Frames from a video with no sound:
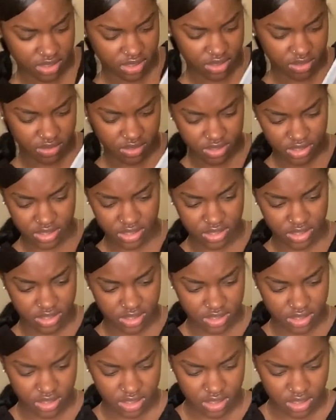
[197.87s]
What is this?
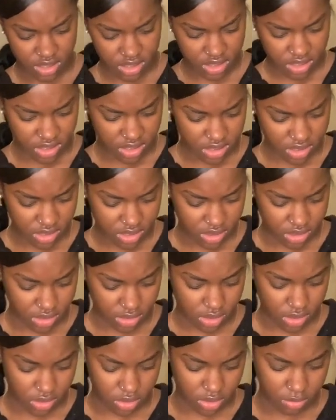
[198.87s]

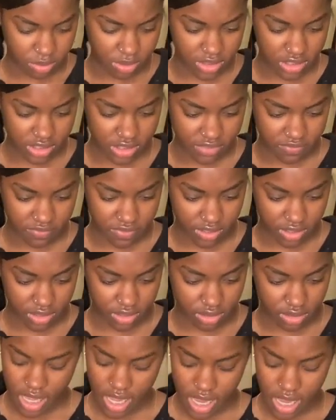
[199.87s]
Lord, please fit.
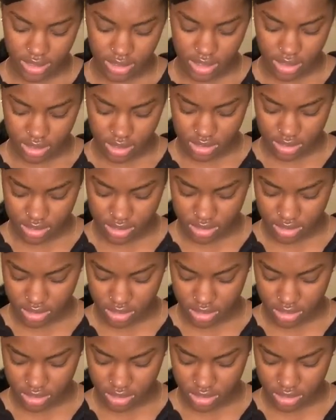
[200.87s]
I think this is a